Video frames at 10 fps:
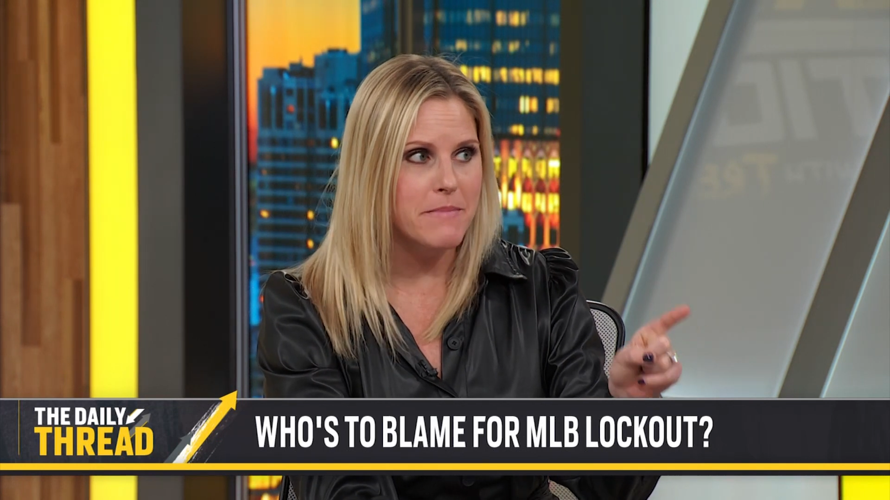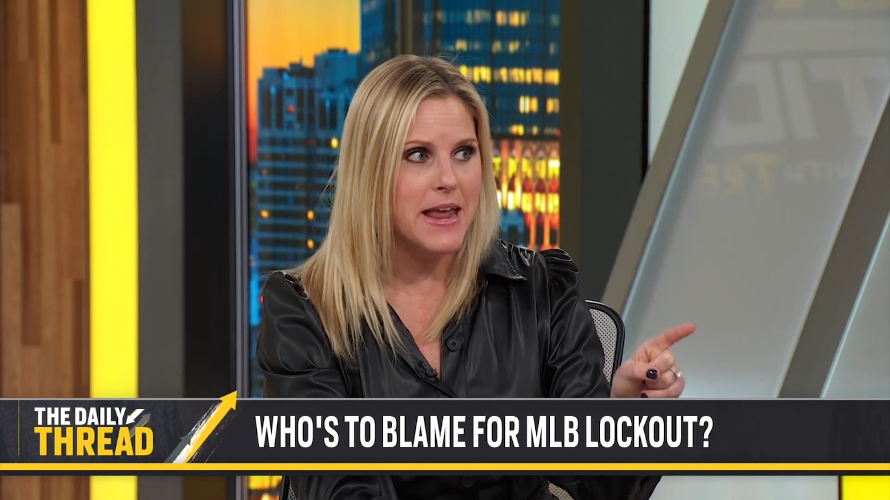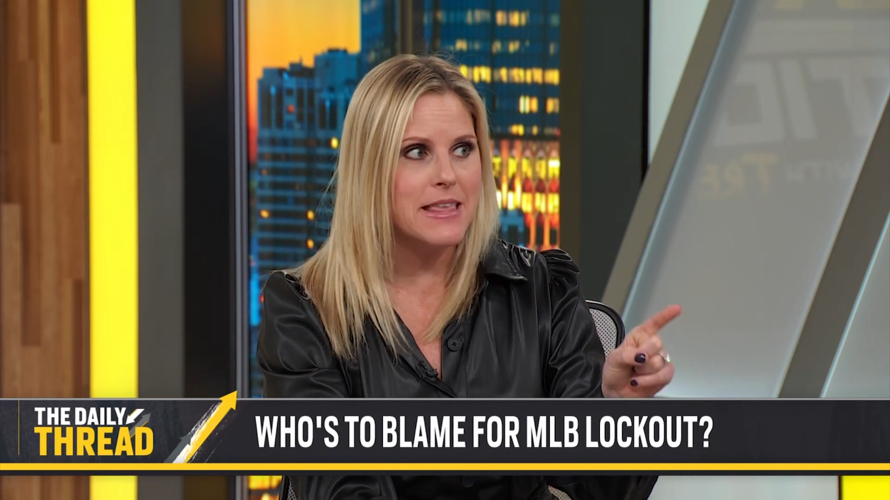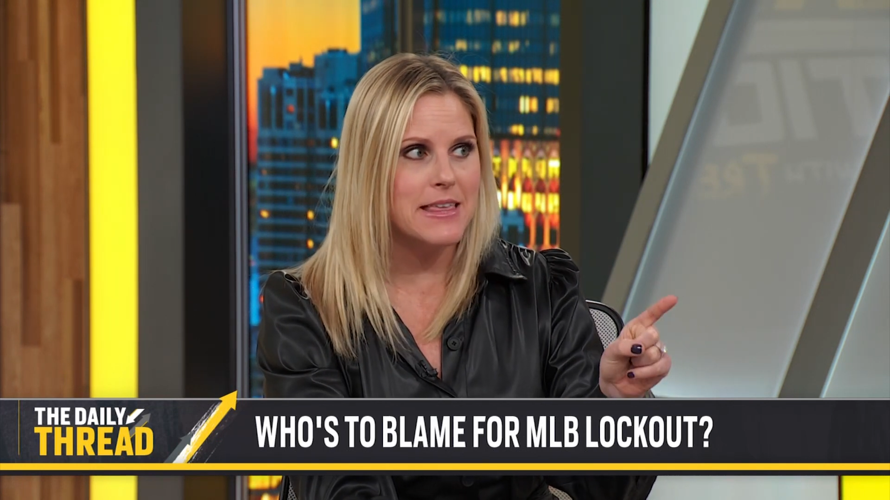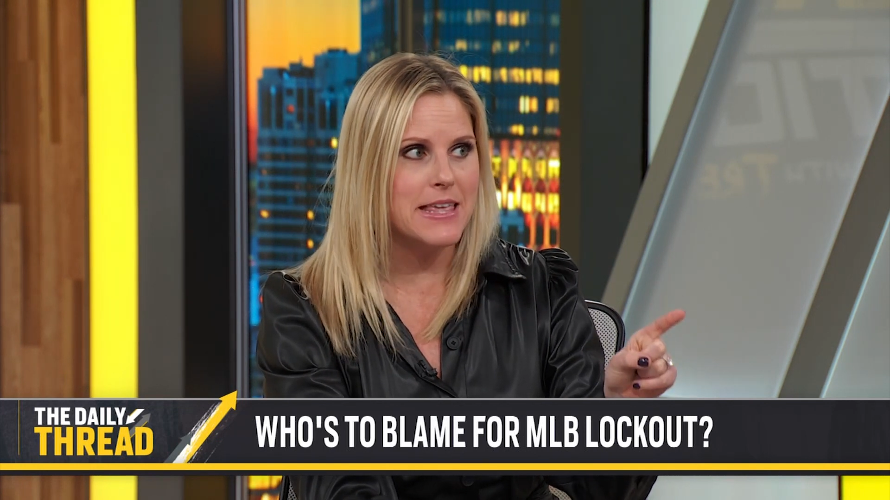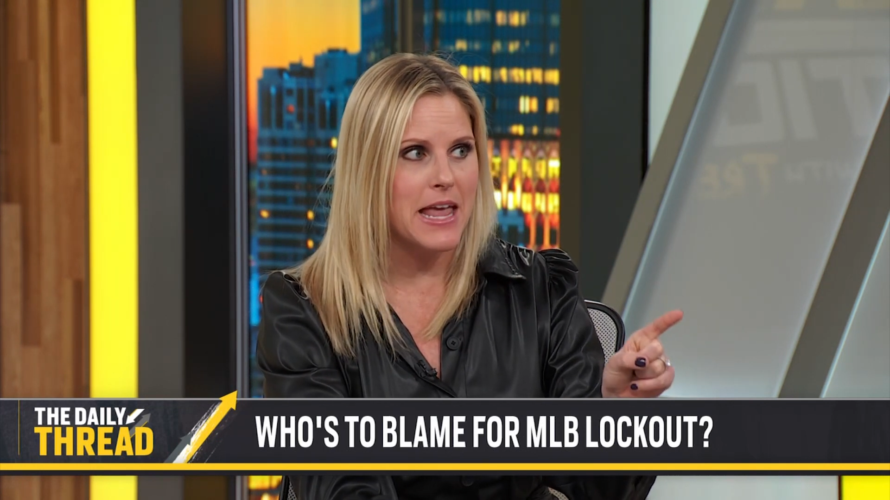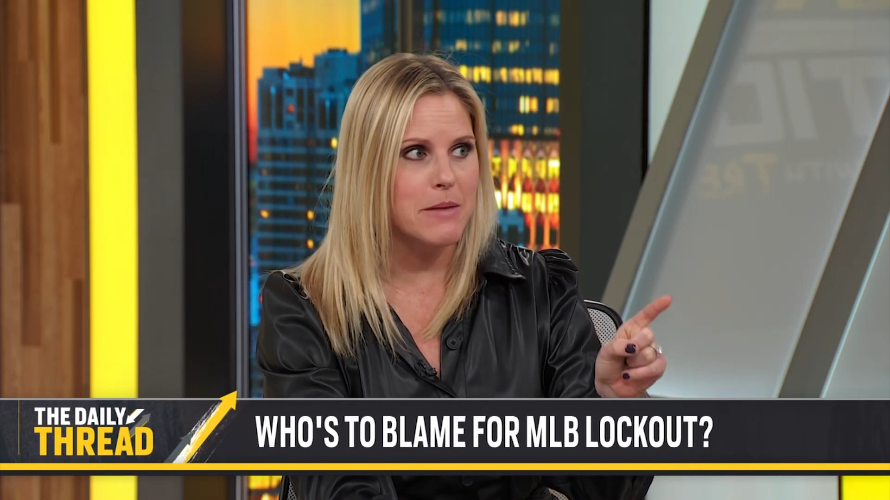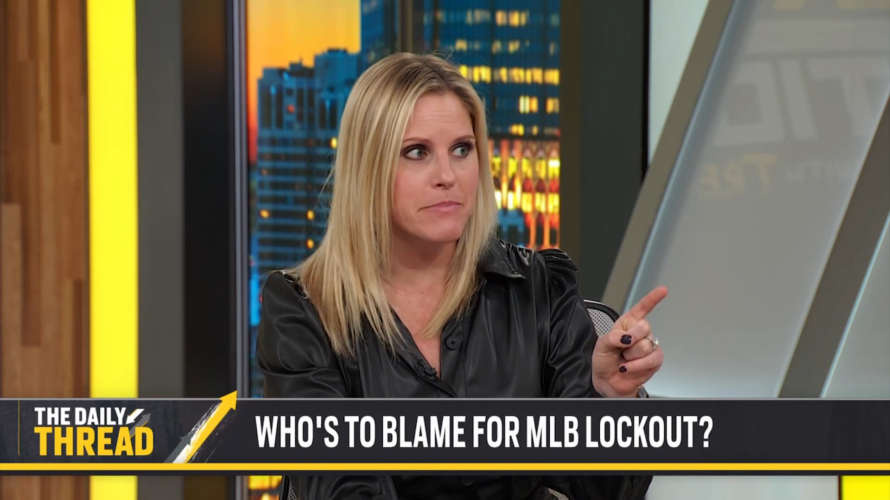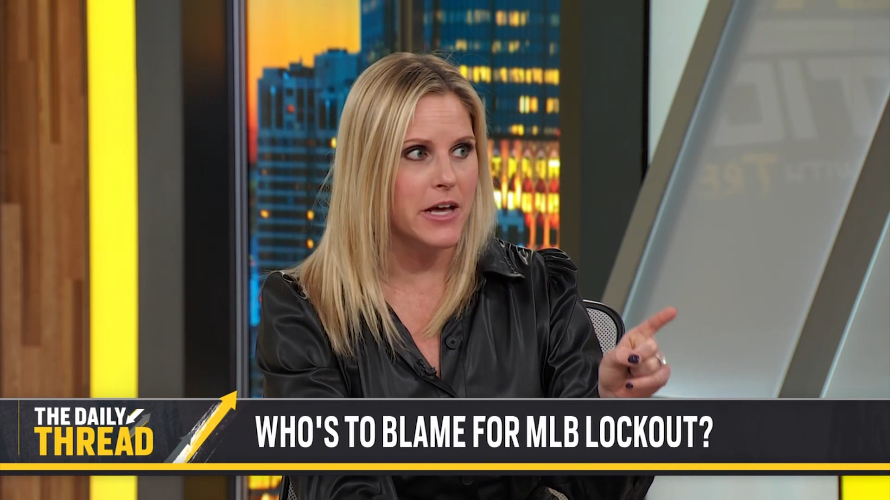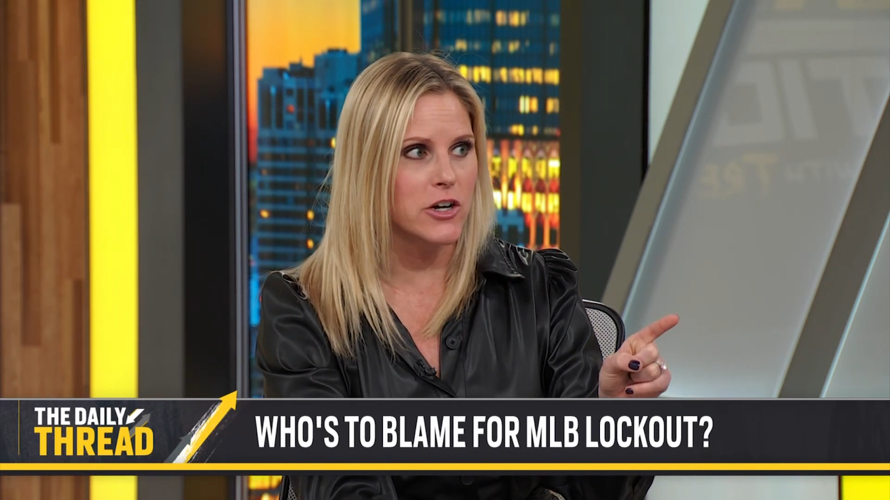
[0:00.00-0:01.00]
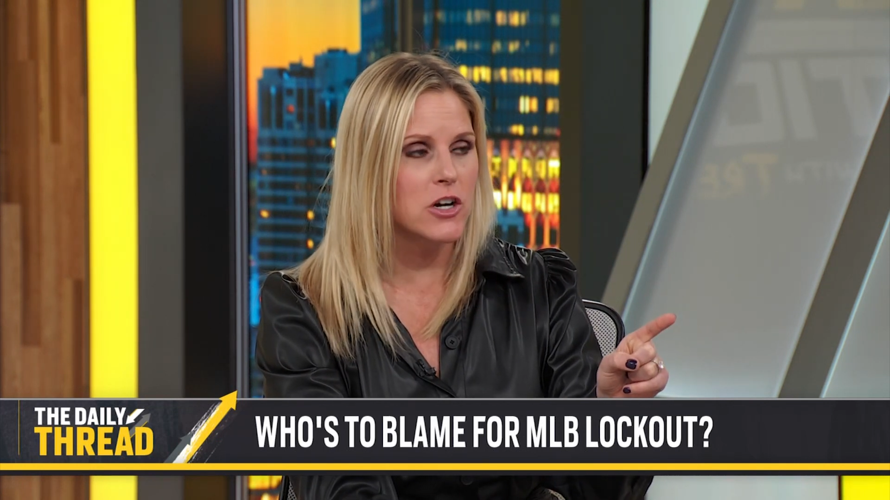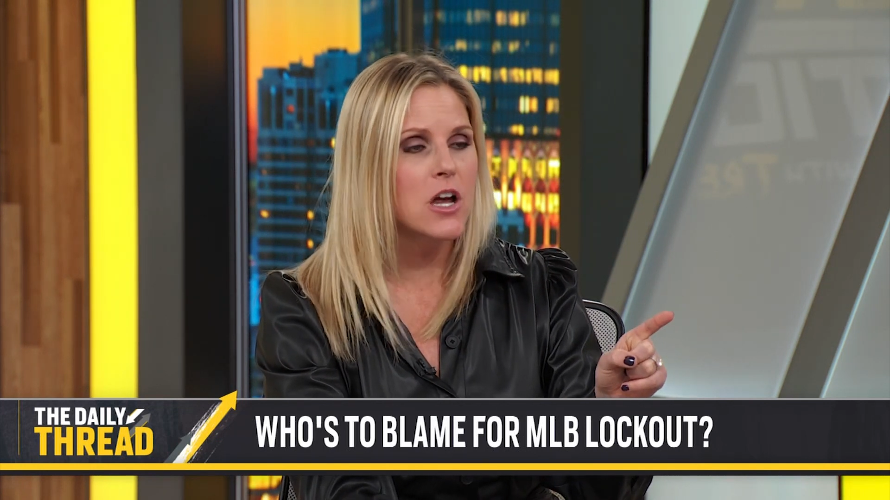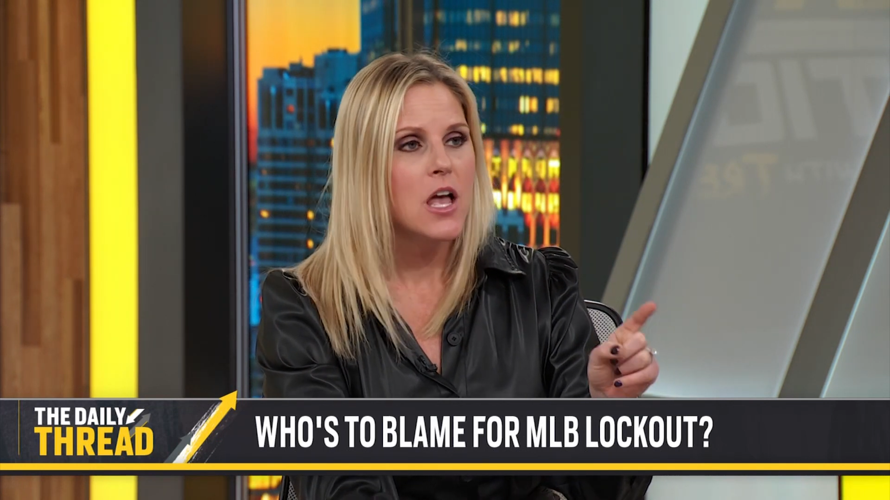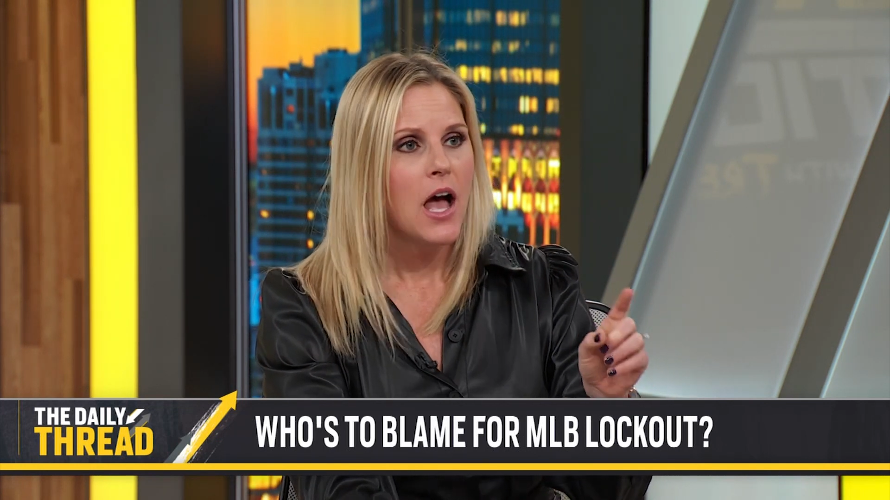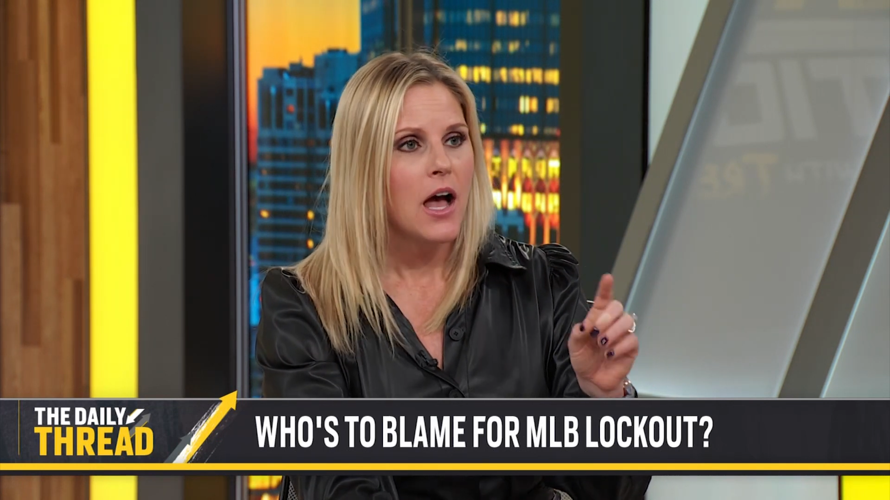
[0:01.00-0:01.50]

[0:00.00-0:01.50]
make the game better.